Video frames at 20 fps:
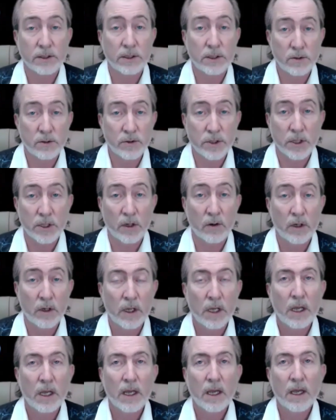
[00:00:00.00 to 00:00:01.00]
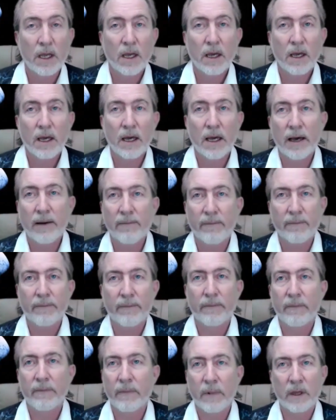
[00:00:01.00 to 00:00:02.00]
to do so. Um,
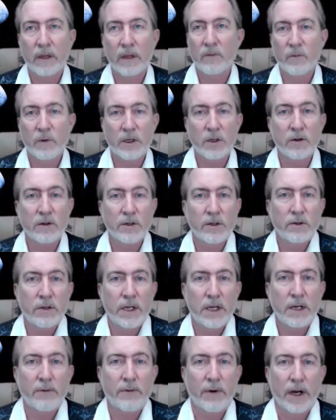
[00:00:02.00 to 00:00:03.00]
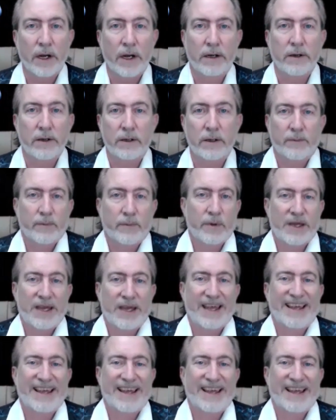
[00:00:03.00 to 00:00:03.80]
but you can do it anyway. You know,